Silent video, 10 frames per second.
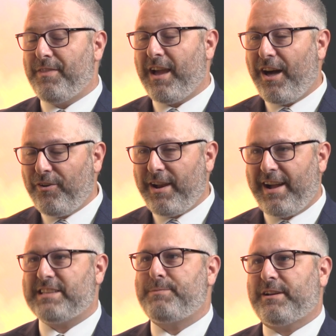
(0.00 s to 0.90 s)
The other
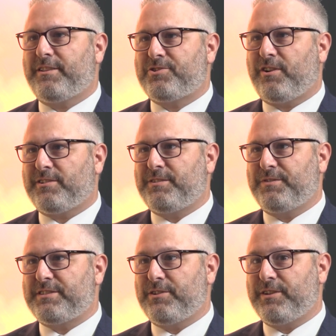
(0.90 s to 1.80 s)
aspect of the
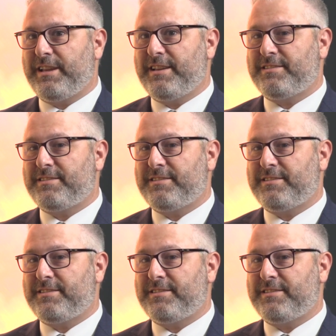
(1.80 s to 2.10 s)
Charleston facility